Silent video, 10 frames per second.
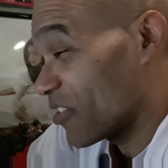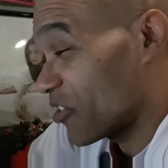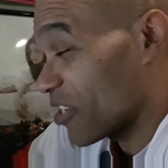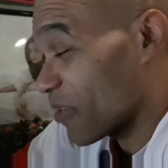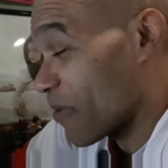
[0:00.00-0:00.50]

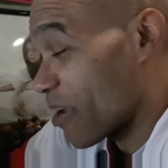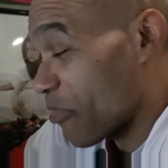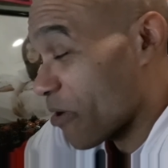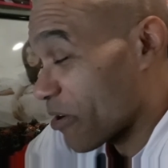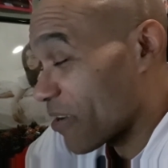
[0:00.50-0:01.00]
chick wanted
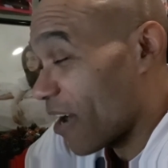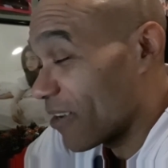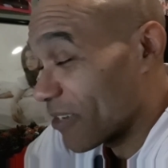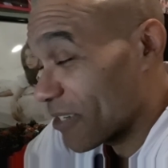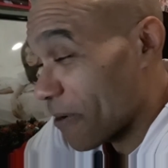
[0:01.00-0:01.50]

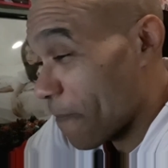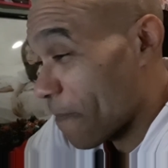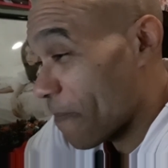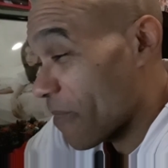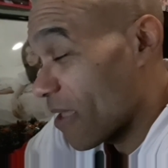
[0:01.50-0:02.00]
$300,
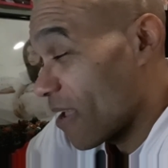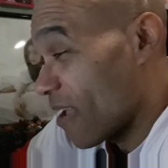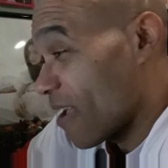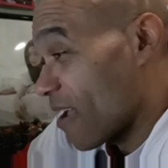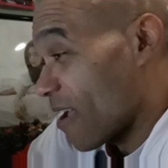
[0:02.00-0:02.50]

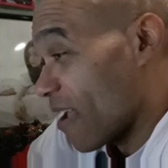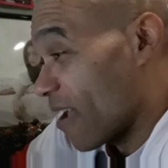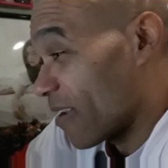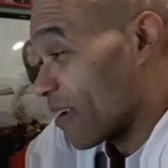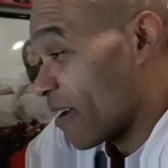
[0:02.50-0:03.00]

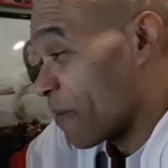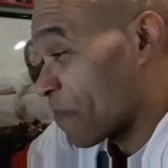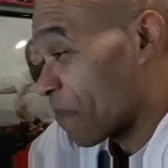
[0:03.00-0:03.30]
and I